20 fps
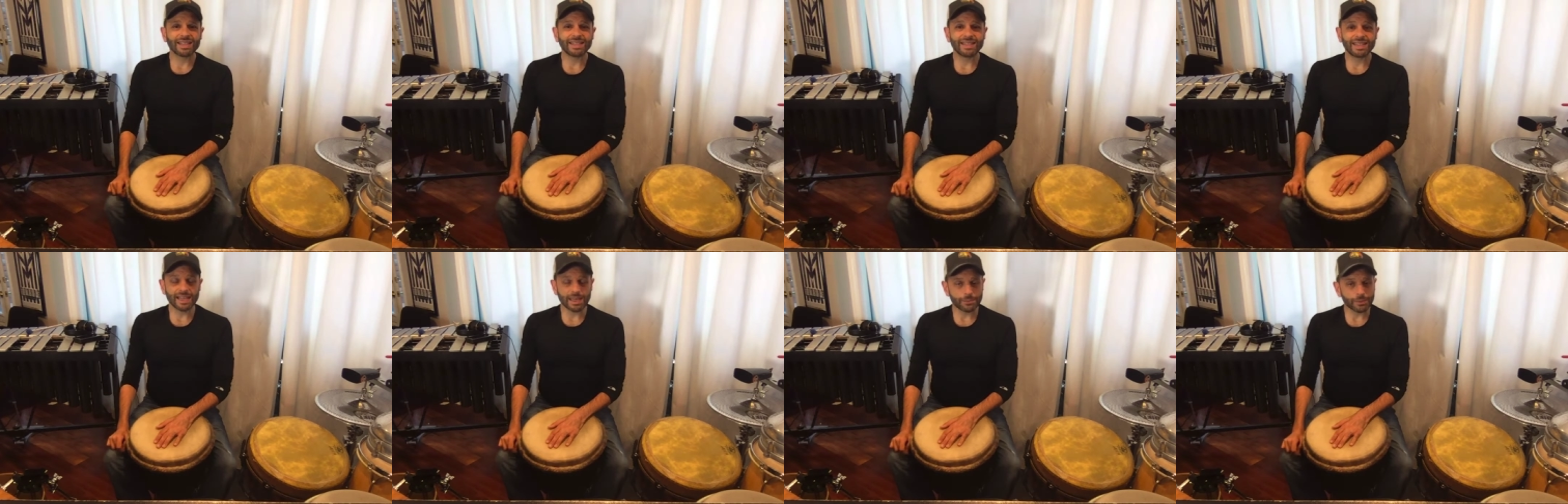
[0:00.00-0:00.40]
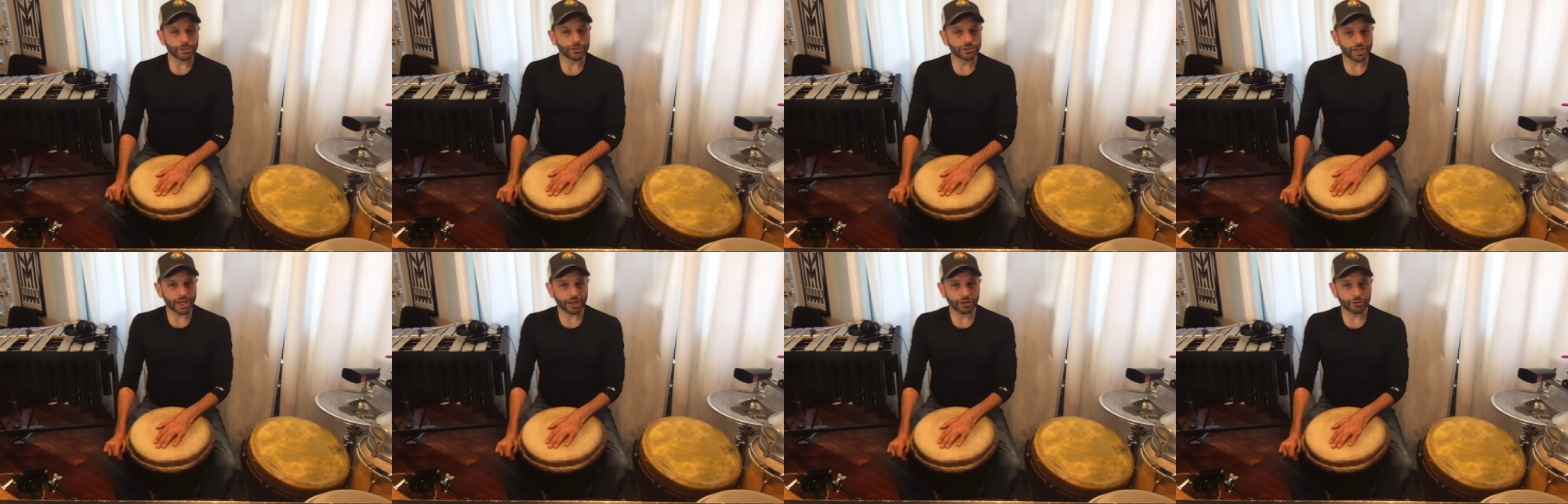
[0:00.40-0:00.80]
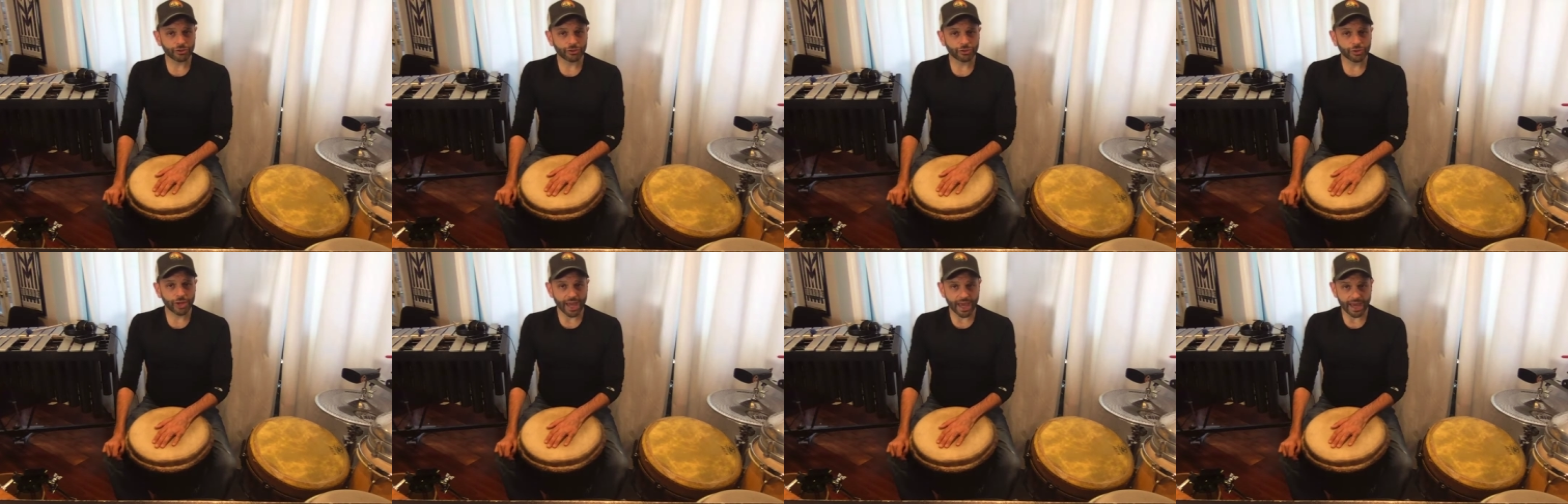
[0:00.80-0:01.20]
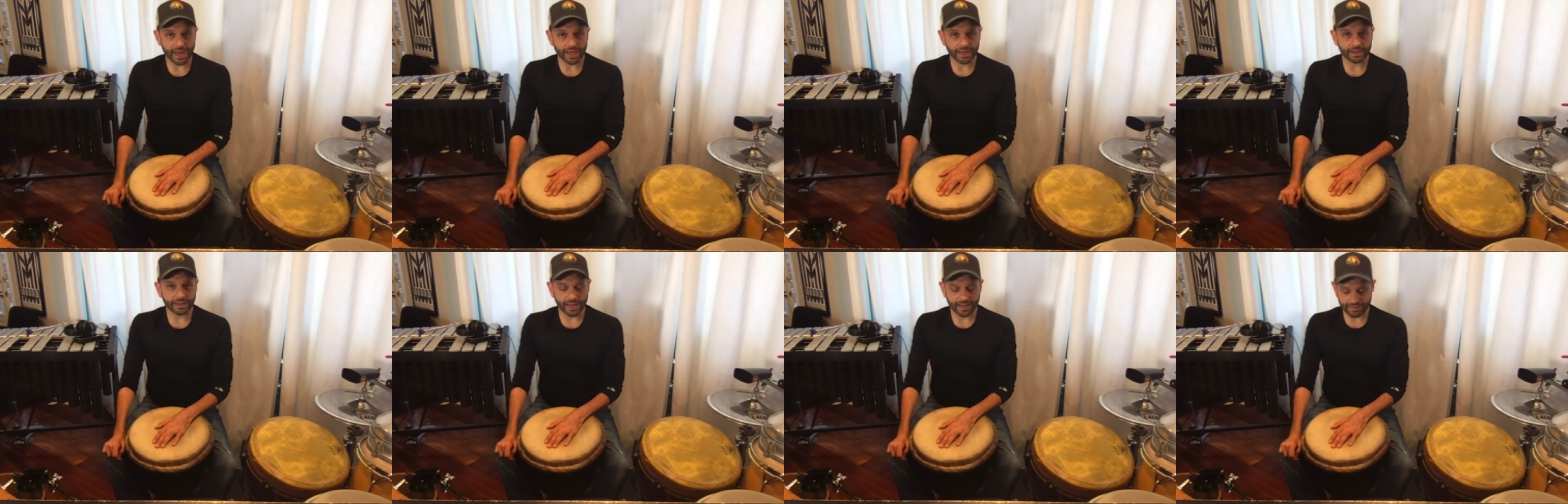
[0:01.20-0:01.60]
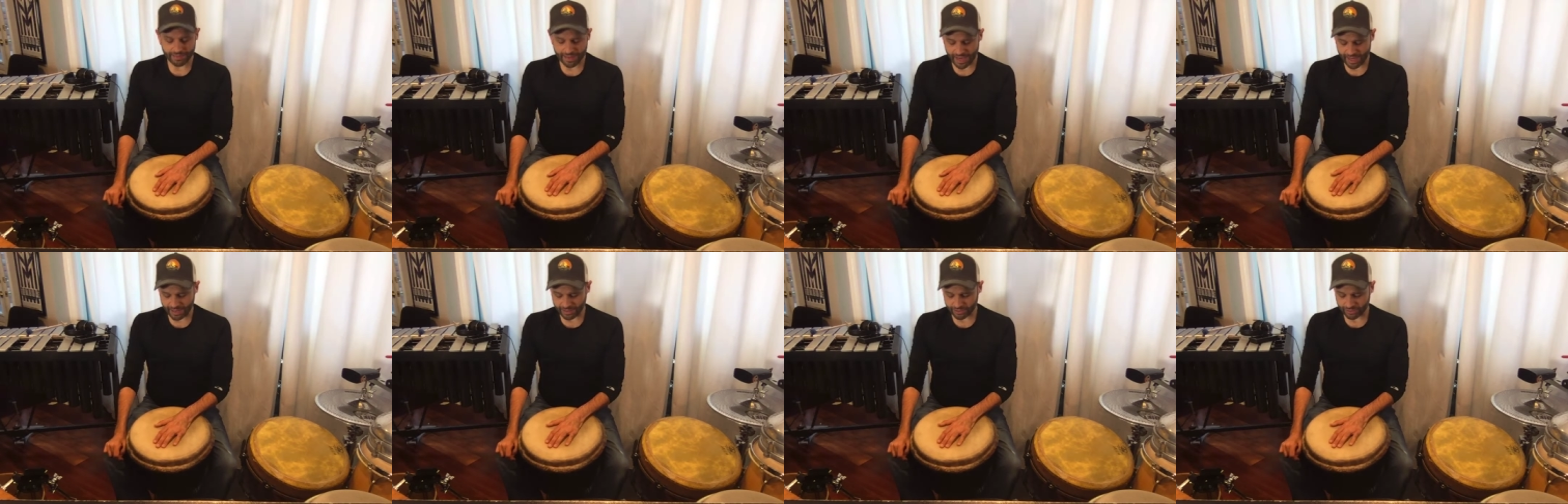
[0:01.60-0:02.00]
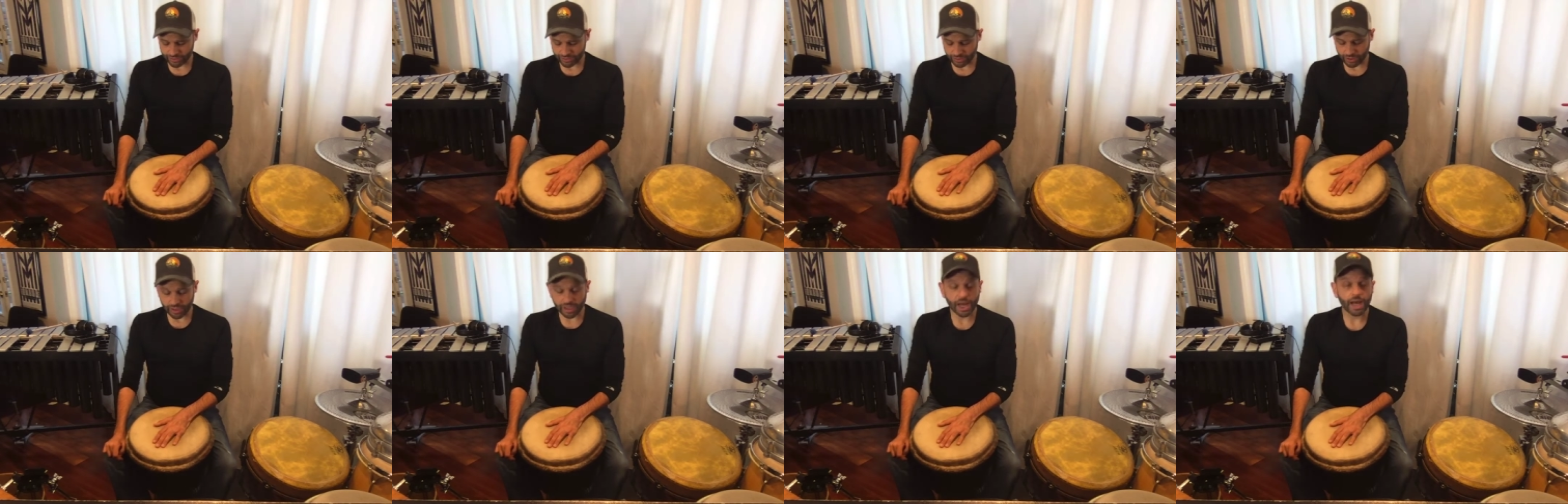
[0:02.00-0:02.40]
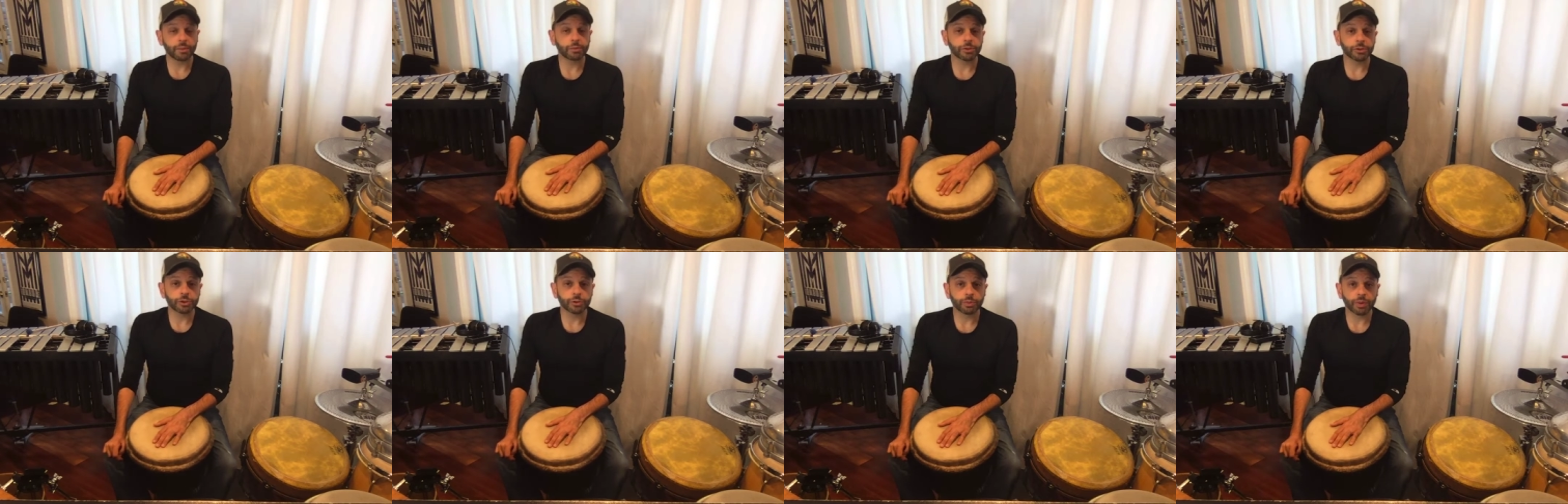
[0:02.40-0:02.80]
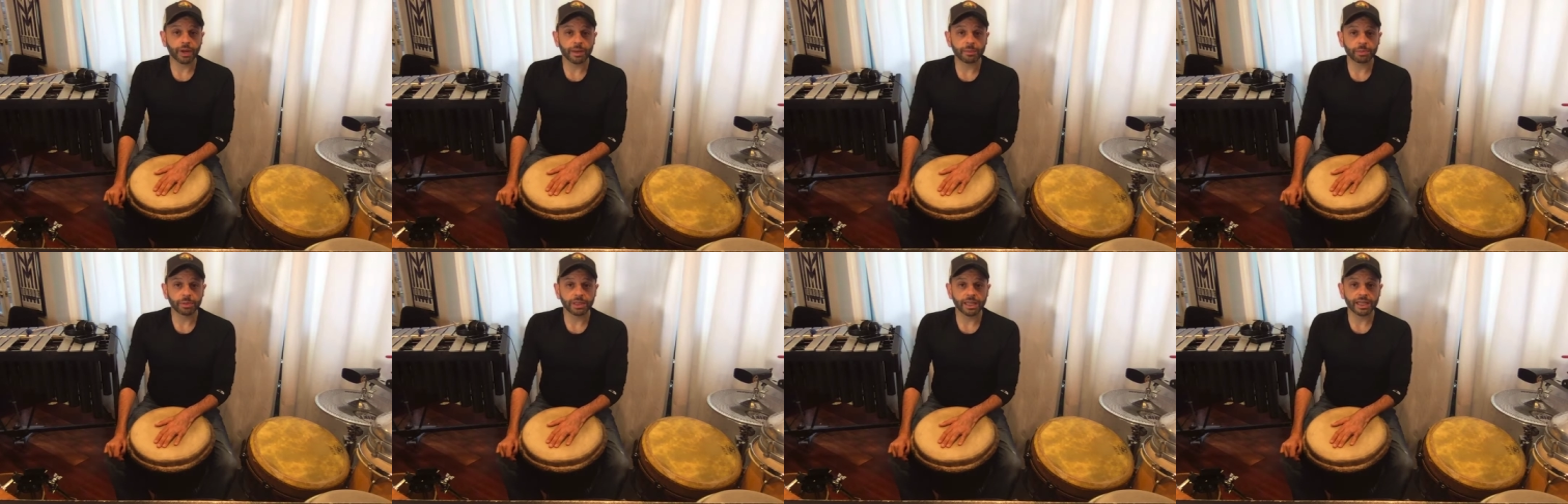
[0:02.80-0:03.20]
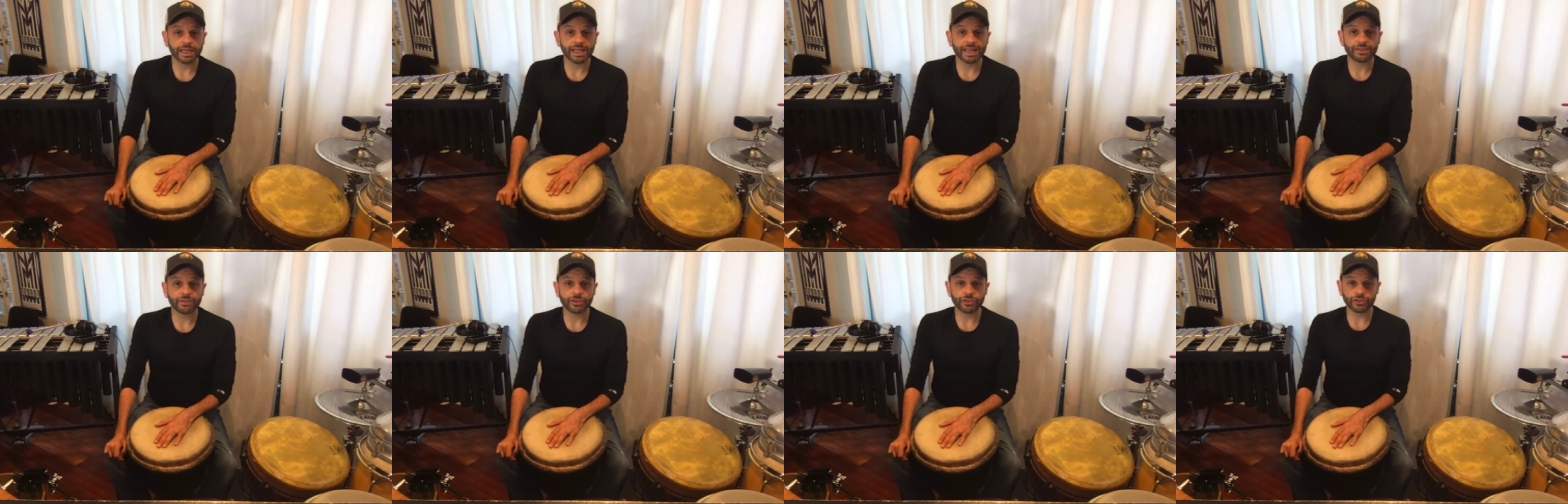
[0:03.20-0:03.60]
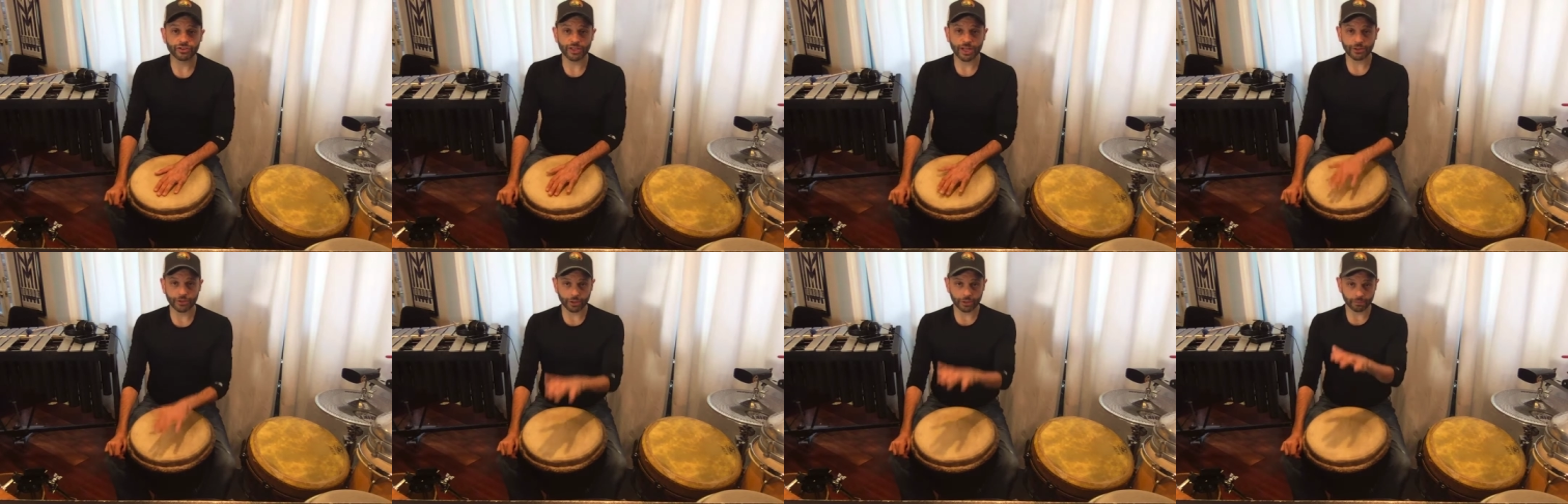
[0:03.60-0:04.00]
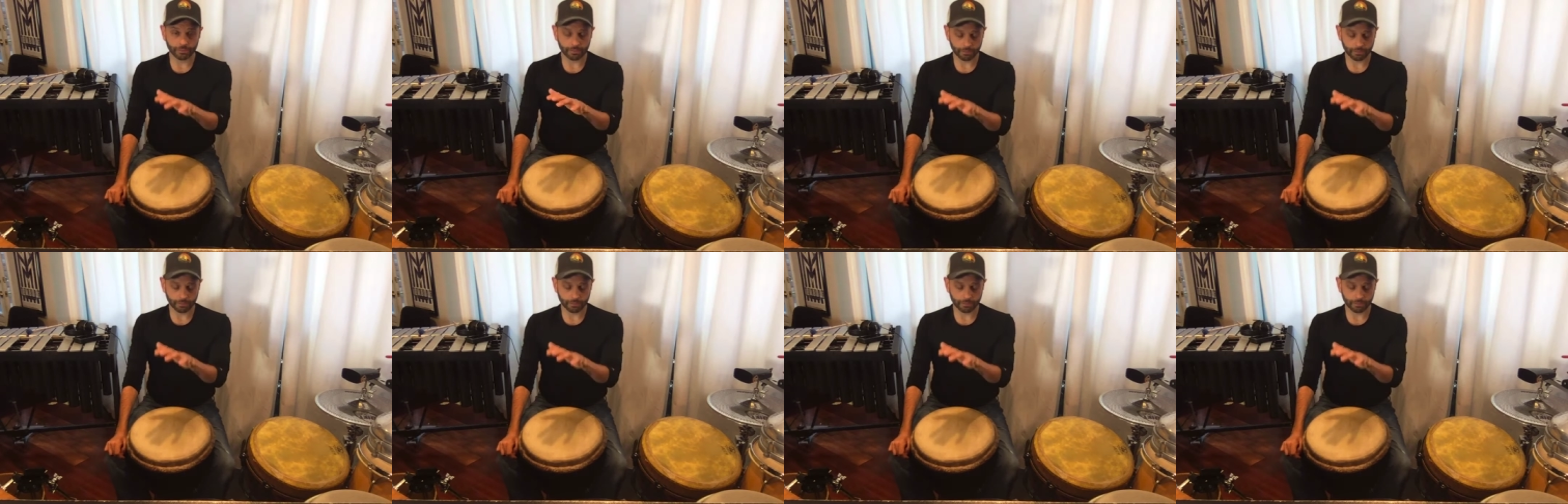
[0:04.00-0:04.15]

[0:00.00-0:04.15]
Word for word: deep a sound as you can, and that is accomplished by playing in the center.